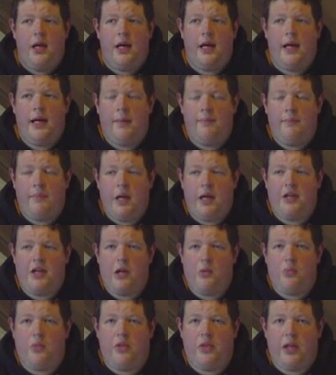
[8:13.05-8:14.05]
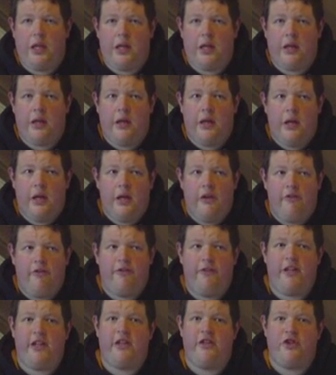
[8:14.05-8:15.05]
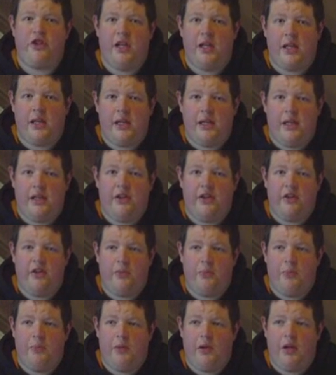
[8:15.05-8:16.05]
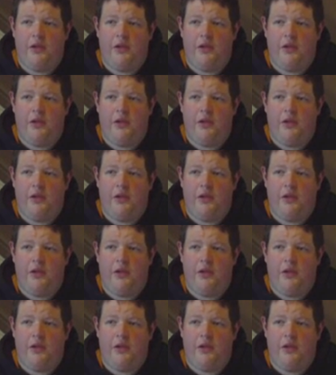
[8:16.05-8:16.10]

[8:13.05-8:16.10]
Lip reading: I don't think finishing is